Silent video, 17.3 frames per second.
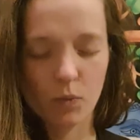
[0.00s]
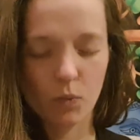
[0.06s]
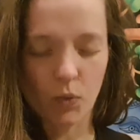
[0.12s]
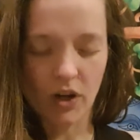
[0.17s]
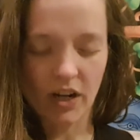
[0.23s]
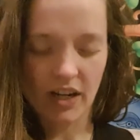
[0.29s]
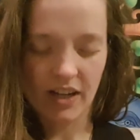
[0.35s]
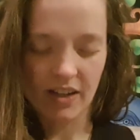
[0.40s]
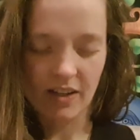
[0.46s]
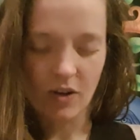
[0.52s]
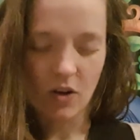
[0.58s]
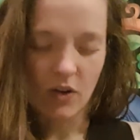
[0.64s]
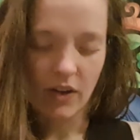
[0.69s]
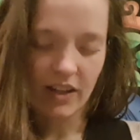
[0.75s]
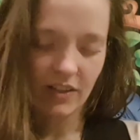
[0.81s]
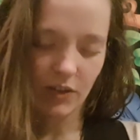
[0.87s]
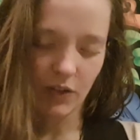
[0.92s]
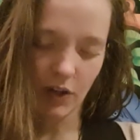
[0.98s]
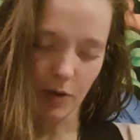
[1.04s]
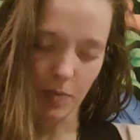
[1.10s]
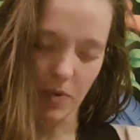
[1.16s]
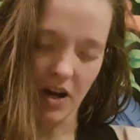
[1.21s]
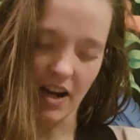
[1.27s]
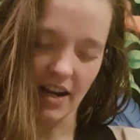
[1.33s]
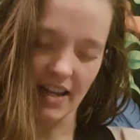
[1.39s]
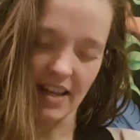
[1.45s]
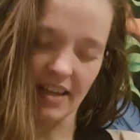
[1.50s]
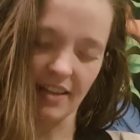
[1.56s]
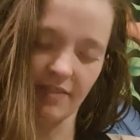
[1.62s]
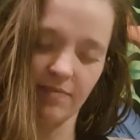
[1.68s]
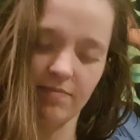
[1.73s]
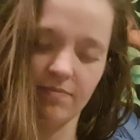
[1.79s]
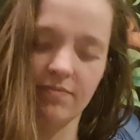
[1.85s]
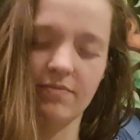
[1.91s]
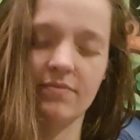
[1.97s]
bringing it all into your body.
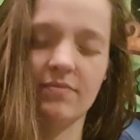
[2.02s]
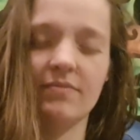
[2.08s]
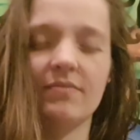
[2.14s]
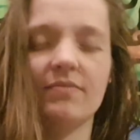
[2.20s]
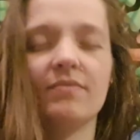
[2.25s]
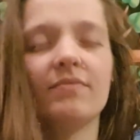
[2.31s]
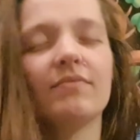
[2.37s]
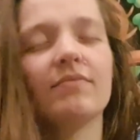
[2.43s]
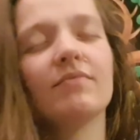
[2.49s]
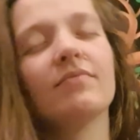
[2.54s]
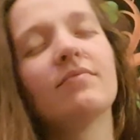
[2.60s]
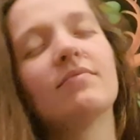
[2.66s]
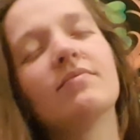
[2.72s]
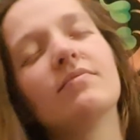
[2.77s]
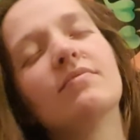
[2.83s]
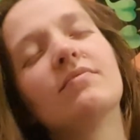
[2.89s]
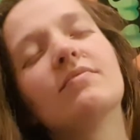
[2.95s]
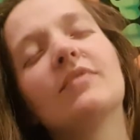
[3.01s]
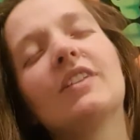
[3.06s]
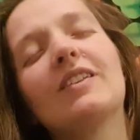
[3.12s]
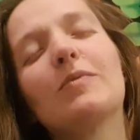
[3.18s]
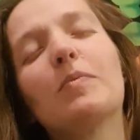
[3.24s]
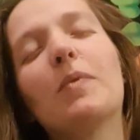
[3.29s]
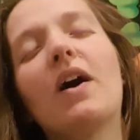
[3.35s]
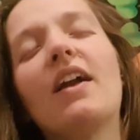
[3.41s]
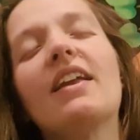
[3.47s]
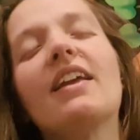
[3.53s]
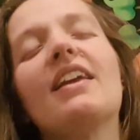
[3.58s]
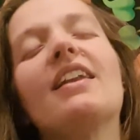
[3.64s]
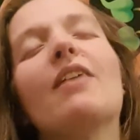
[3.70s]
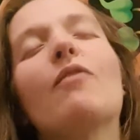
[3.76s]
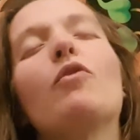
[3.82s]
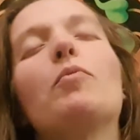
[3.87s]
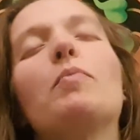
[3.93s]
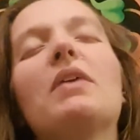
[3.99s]
This body
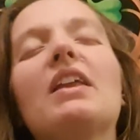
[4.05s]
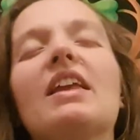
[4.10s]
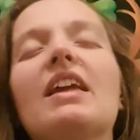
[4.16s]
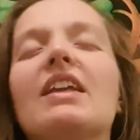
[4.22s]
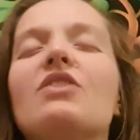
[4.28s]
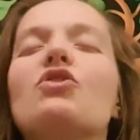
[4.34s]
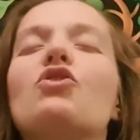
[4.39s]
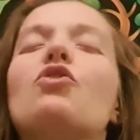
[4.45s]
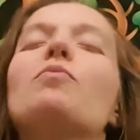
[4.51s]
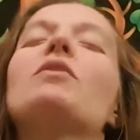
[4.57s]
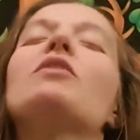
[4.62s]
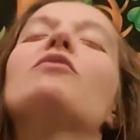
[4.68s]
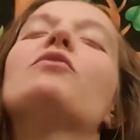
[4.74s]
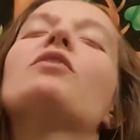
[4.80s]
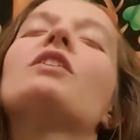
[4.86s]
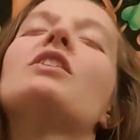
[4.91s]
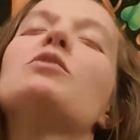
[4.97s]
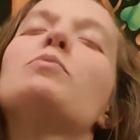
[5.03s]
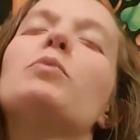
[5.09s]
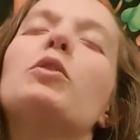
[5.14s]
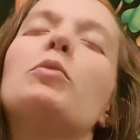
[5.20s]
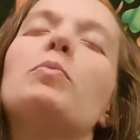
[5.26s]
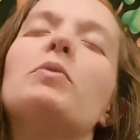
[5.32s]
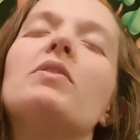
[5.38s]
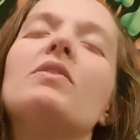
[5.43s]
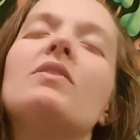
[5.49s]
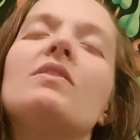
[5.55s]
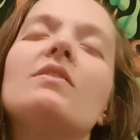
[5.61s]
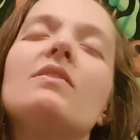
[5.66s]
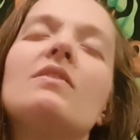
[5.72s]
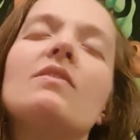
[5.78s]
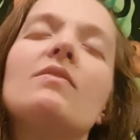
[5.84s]
that will be the instrument for this purpose.